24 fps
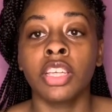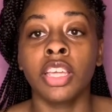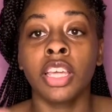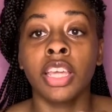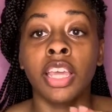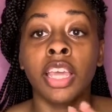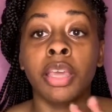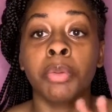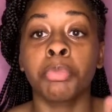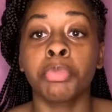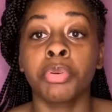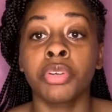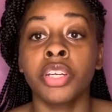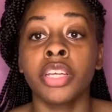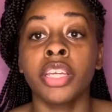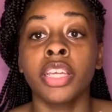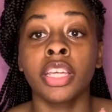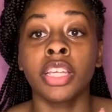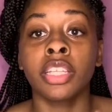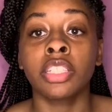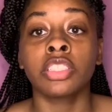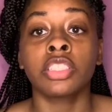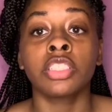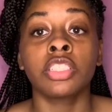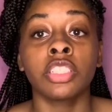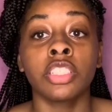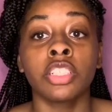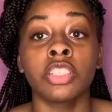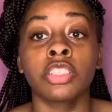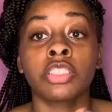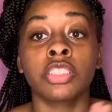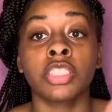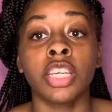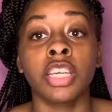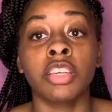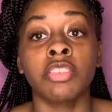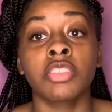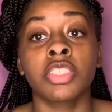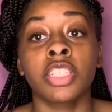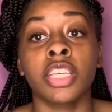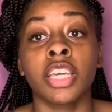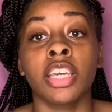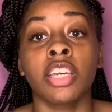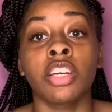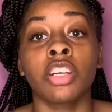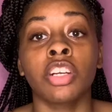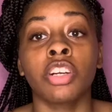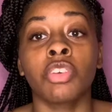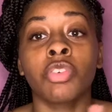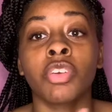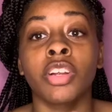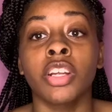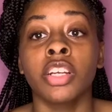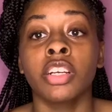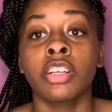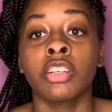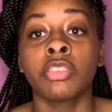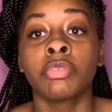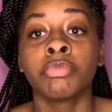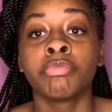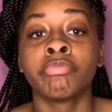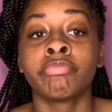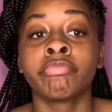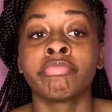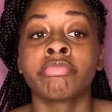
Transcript: and put into your savings account around